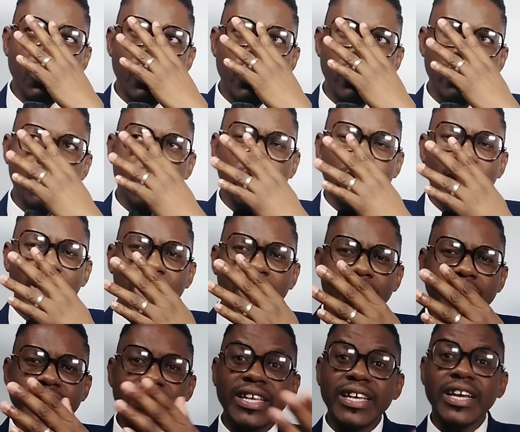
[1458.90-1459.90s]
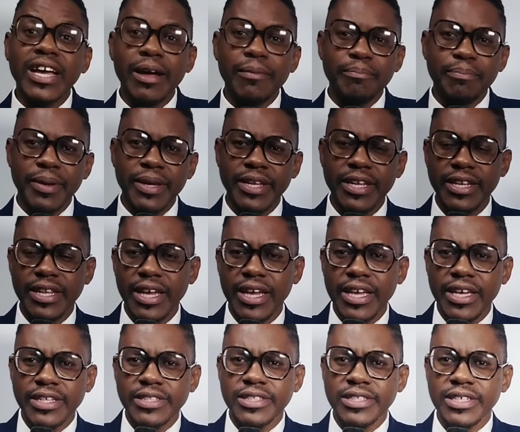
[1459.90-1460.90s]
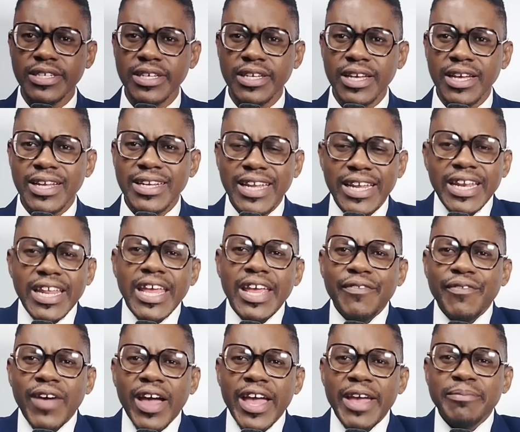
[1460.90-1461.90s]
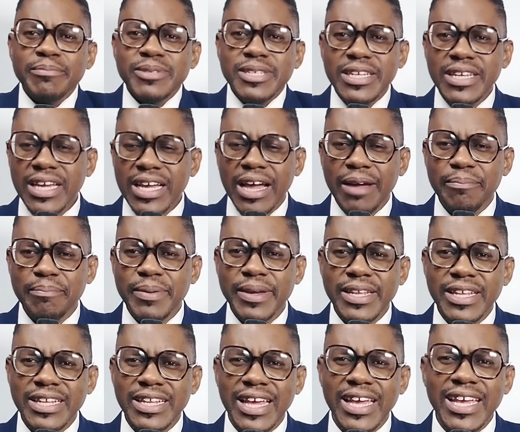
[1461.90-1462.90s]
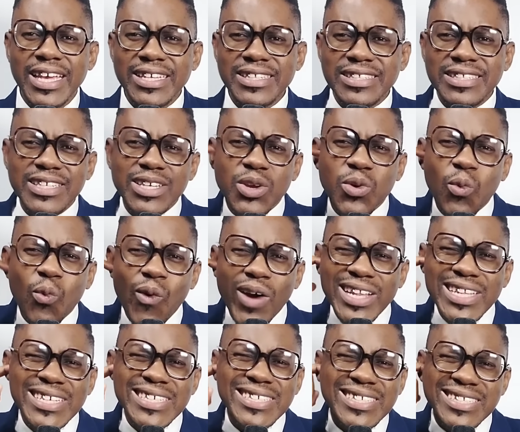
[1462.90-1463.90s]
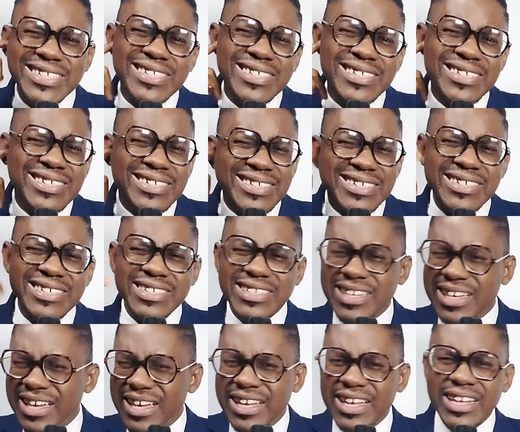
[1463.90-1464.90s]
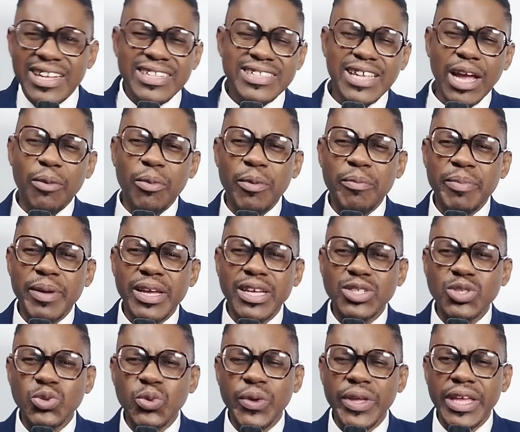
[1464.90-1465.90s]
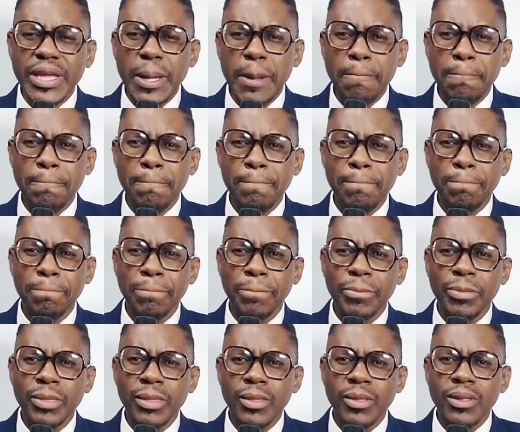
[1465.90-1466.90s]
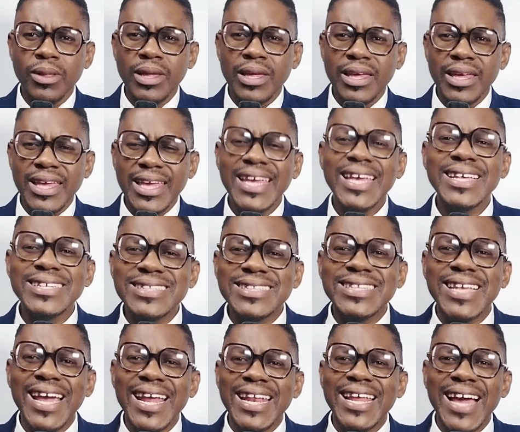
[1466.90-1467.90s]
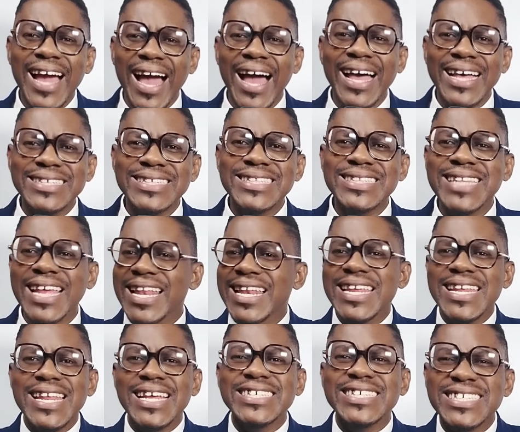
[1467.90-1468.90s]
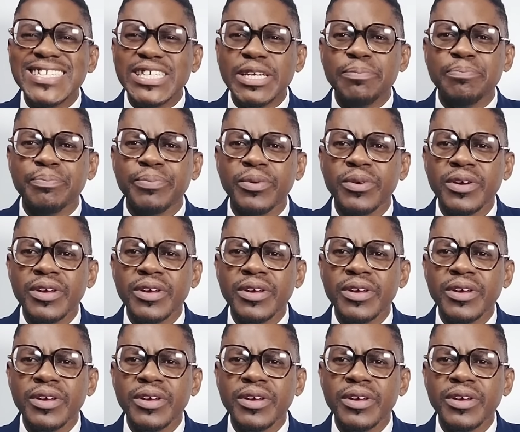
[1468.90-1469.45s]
decampaigning the ANC. Then if I am decampaigning the ANC, what is Thabo Mbeki doing? He's telling us the leadership,